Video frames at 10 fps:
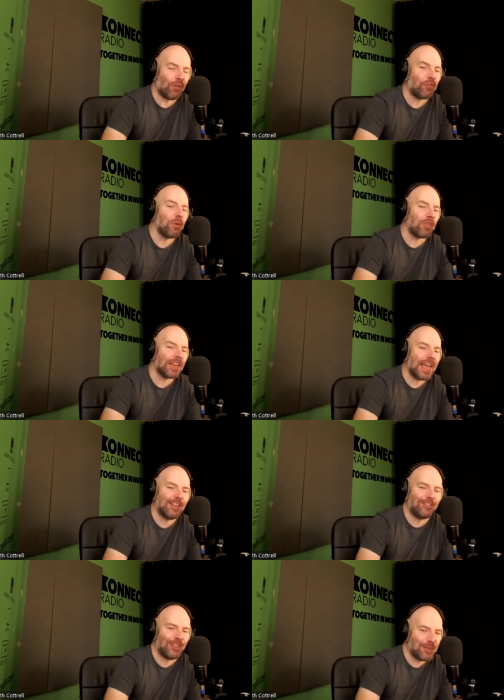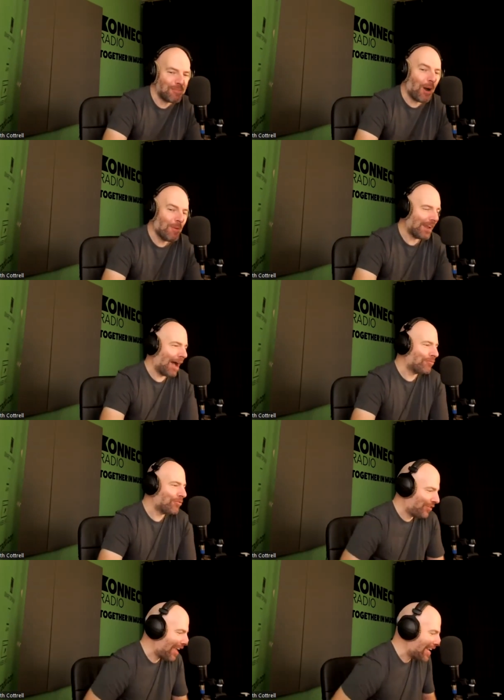a few of the guests at the moment, I'm
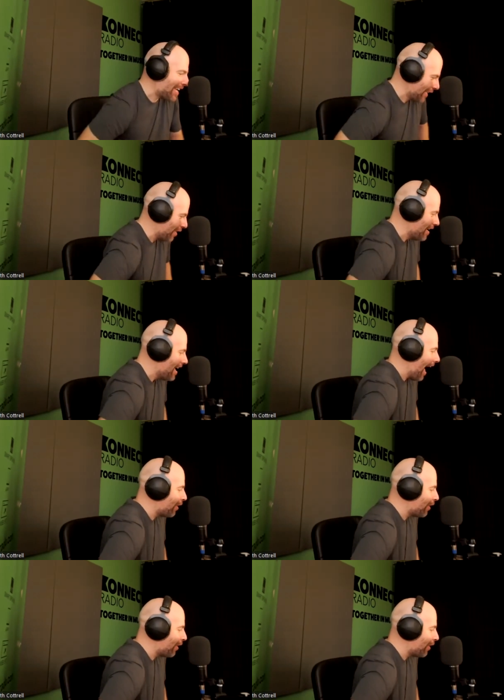just saying, look,